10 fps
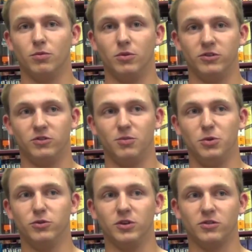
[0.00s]
listen to
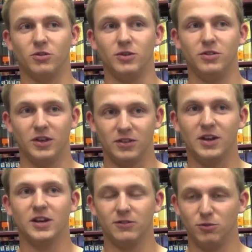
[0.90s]
music, so I think
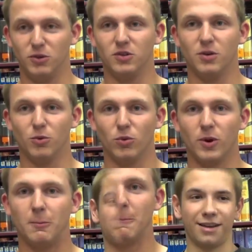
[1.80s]
that'd have to be the #1.
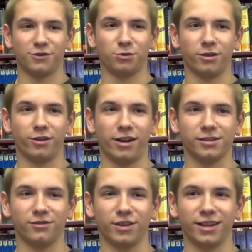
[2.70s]
I have Twitter as
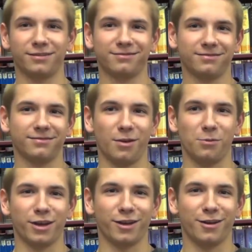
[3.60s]
of like a
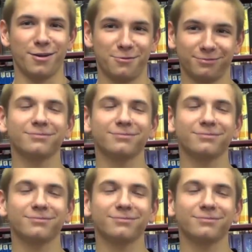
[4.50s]
week ago,